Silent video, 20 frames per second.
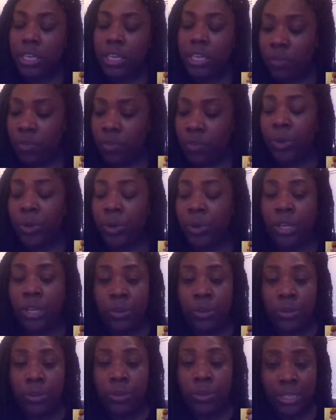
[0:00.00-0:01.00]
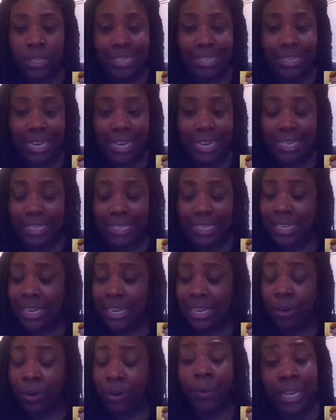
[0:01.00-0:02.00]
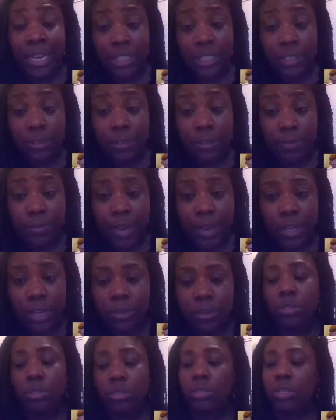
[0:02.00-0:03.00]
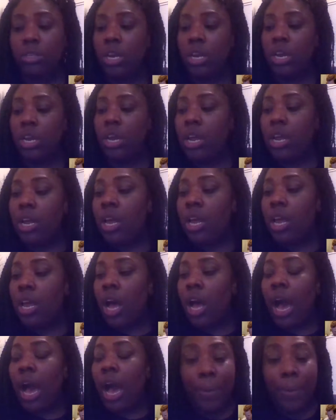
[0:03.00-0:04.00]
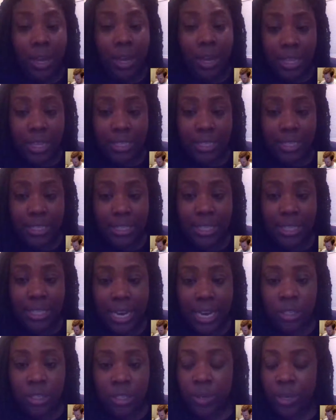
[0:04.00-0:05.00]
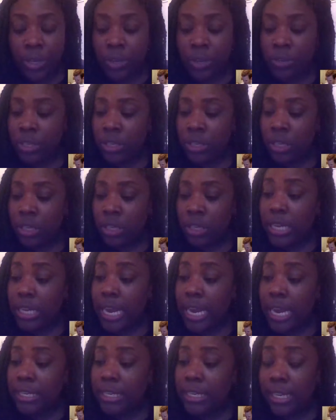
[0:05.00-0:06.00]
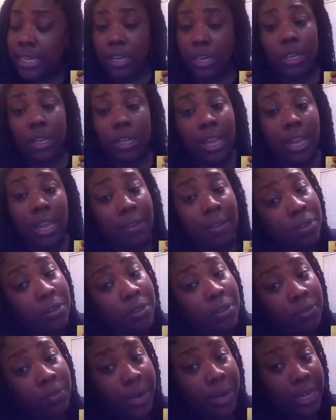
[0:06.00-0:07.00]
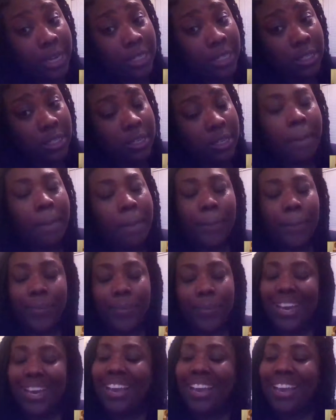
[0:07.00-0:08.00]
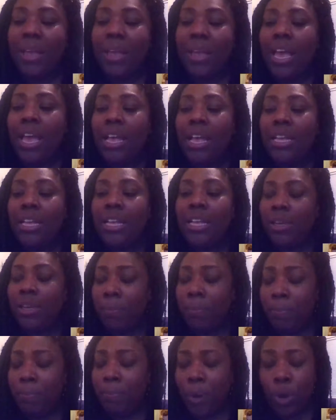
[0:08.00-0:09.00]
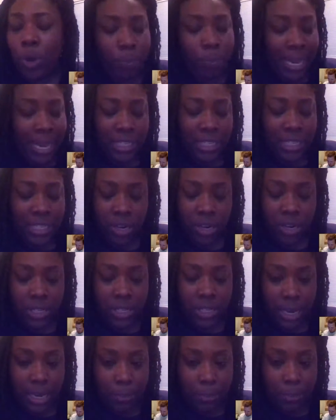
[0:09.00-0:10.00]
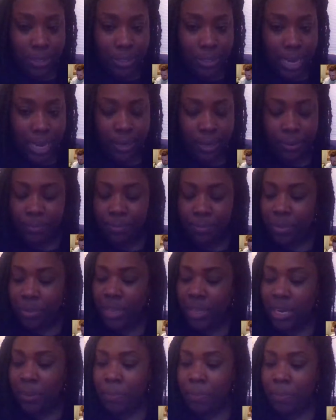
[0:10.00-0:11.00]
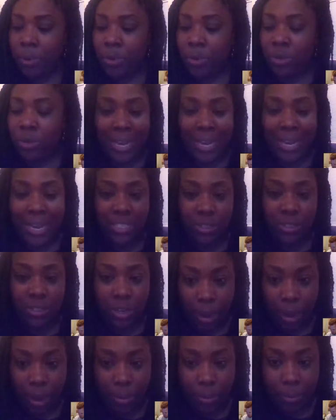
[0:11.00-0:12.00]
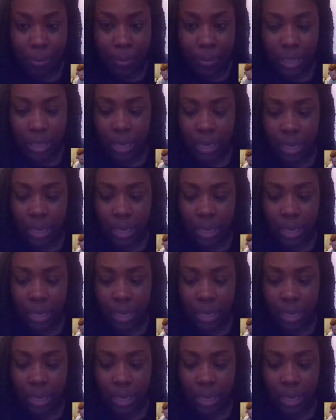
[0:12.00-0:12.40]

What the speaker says: we're using the data to get a range of values. Hypothesis test, we're using the data to get a level of risk. Okay, so they're both based on our sample data. They're both based on a probability.